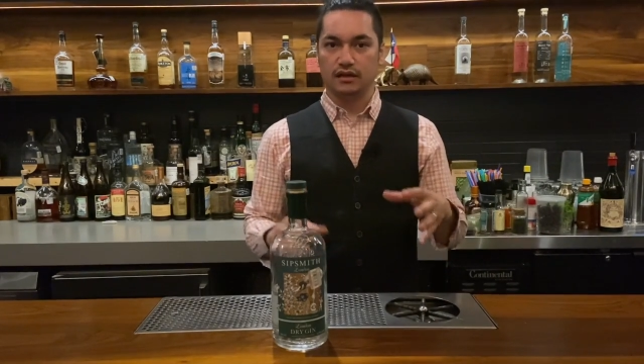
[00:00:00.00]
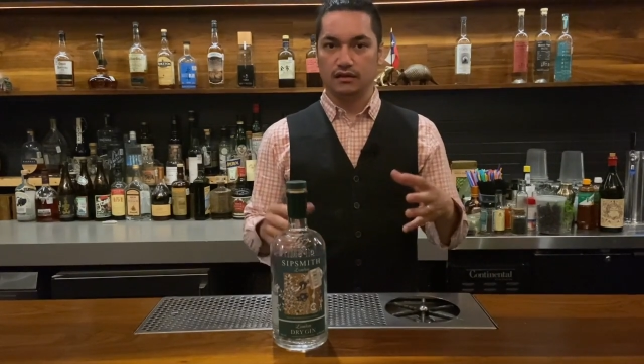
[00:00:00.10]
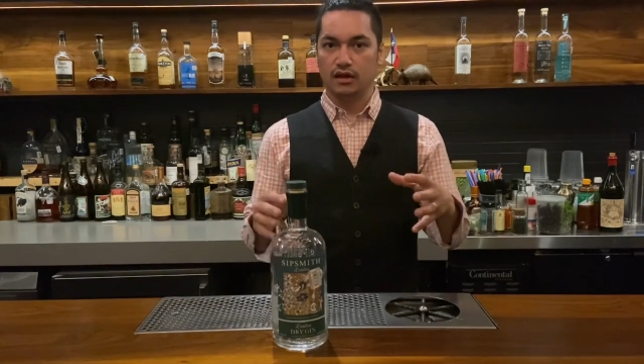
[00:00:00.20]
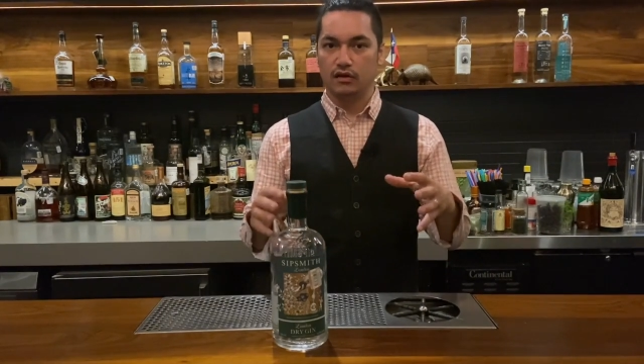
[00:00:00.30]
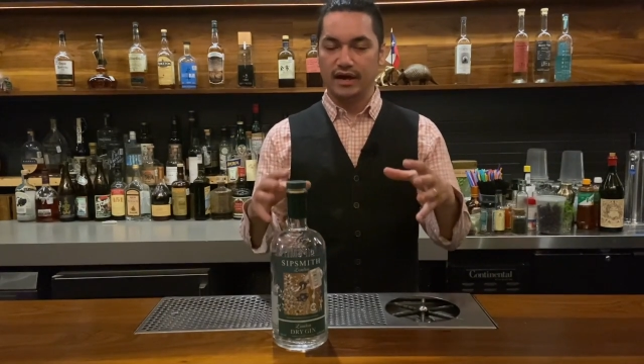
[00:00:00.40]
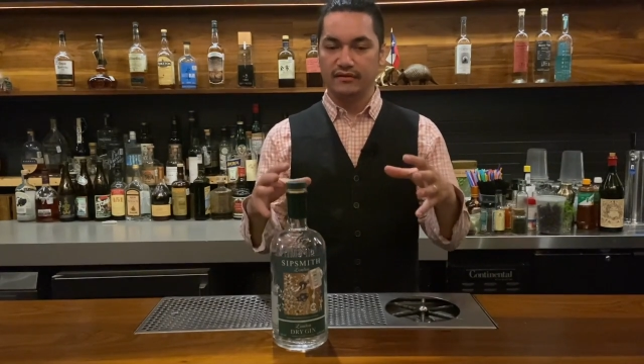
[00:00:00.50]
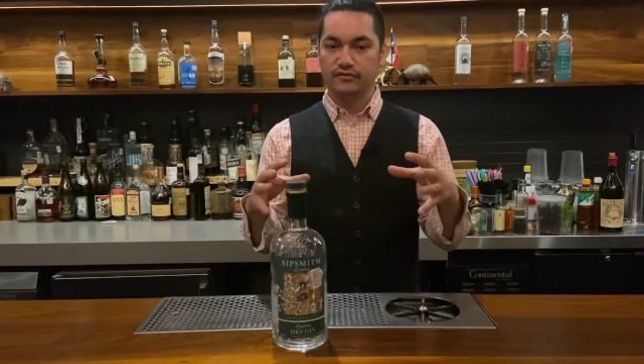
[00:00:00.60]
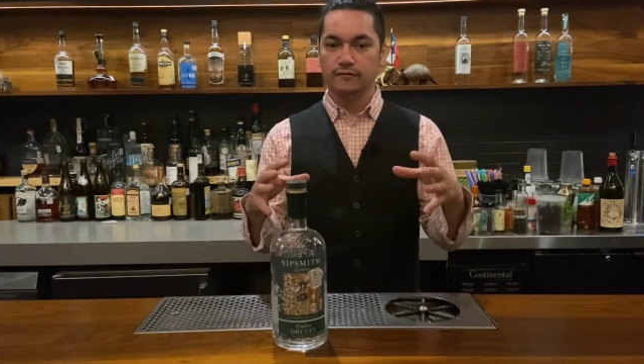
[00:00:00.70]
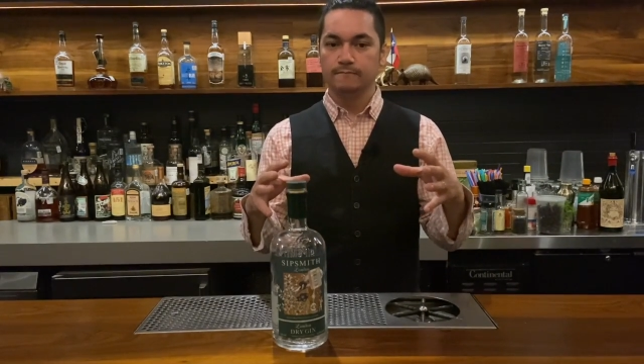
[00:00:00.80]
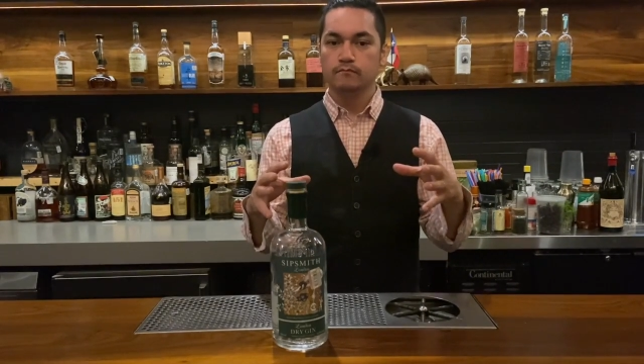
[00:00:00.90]
little
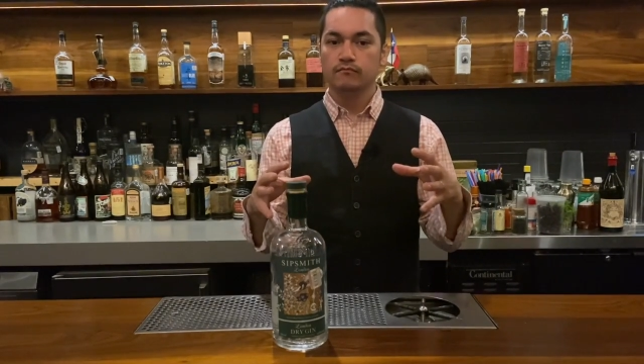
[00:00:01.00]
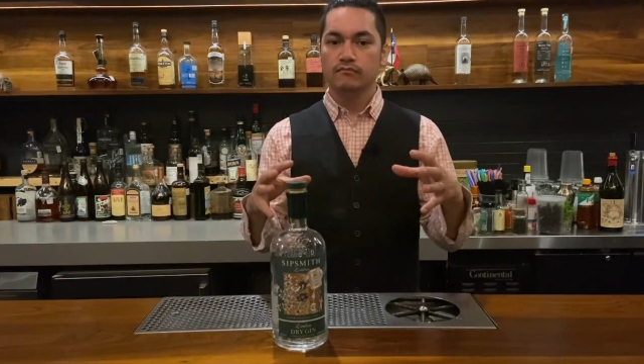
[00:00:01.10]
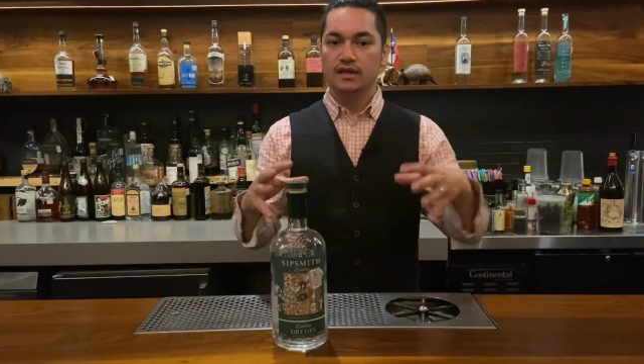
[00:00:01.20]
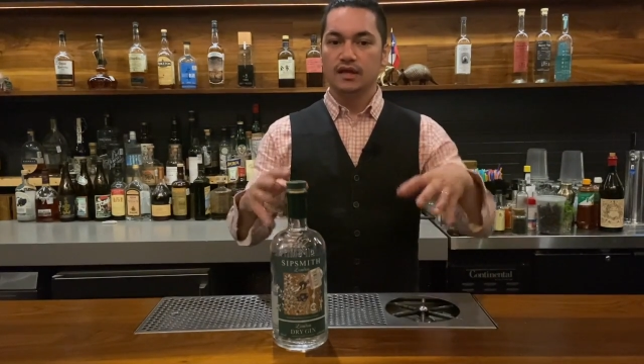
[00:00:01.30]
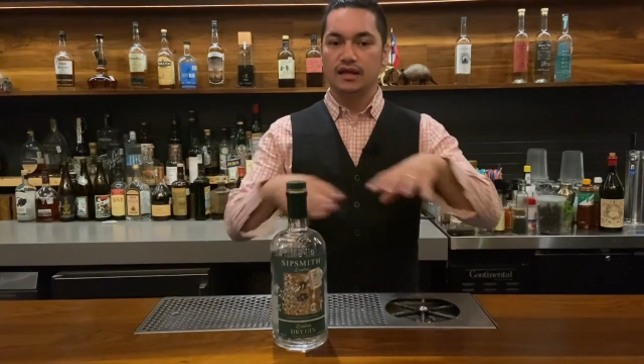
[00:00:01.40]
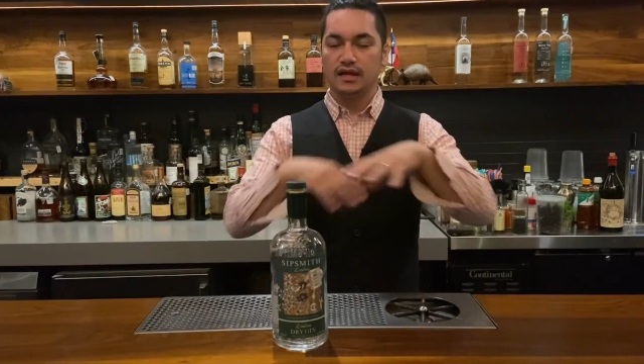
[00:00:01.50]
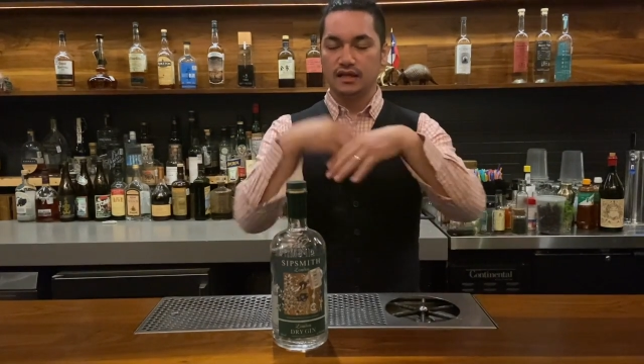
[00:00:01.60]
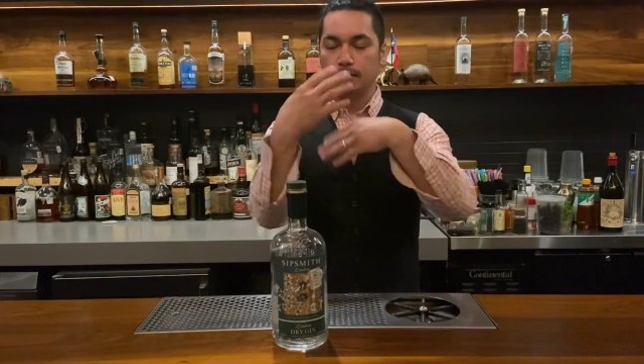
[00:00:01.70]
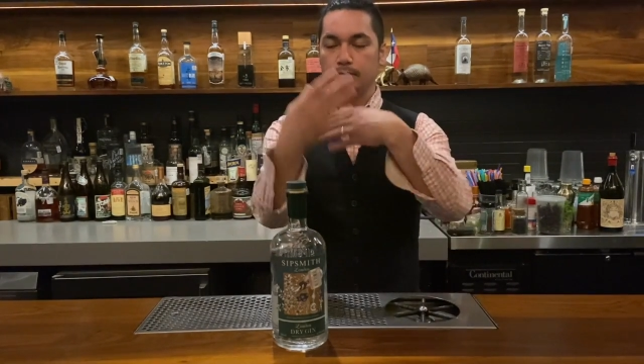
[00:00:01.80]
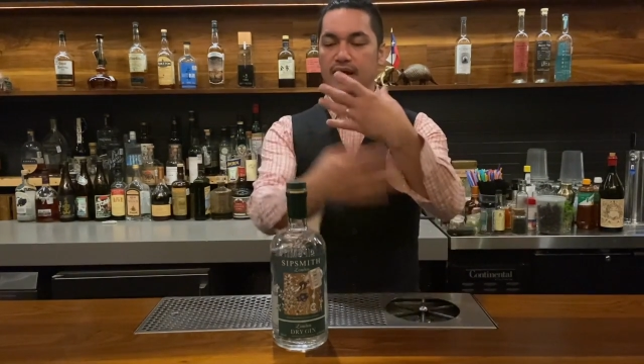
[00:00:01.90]
after. And then
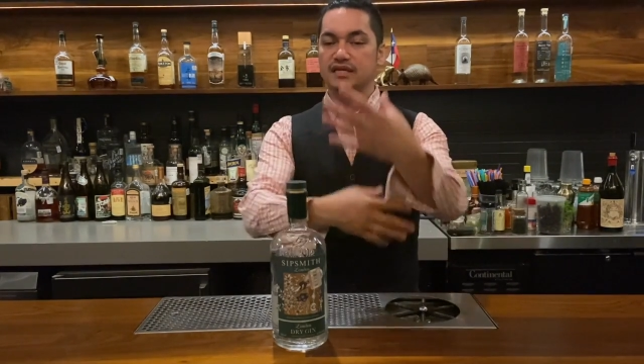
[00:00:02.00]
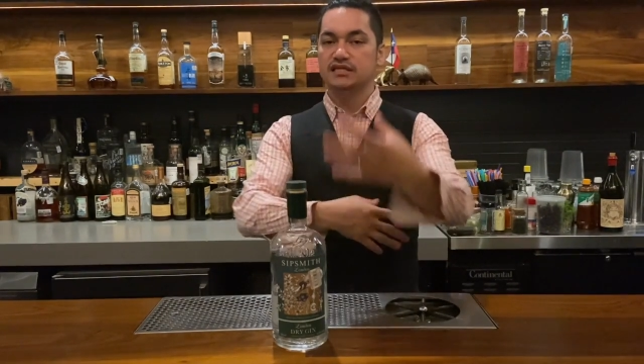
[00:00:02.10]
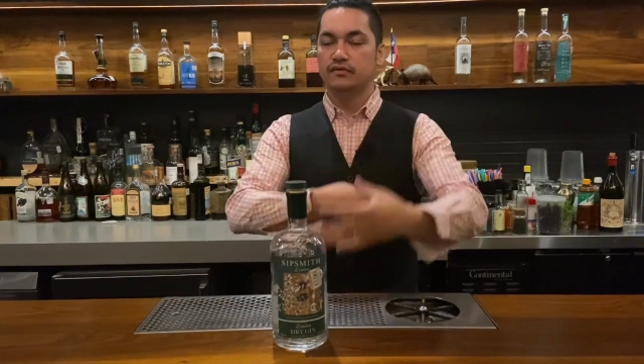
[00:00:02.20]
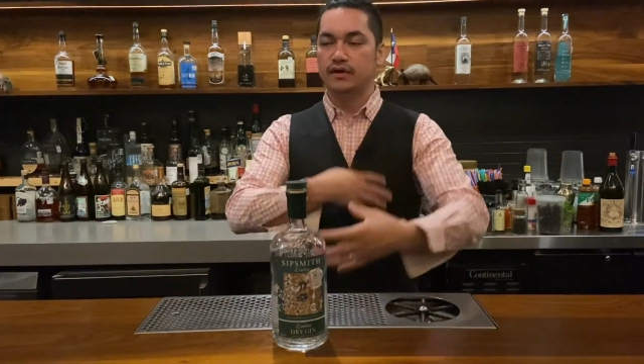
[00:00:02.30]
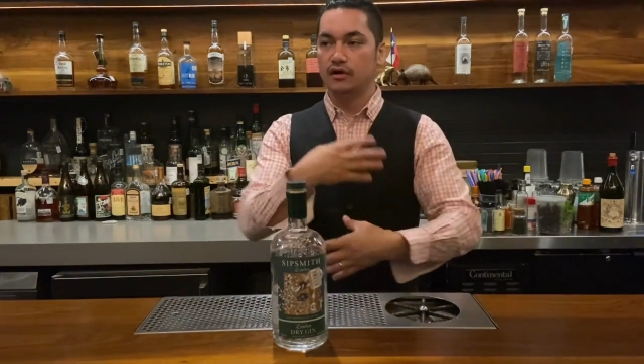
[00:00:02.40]
they macerate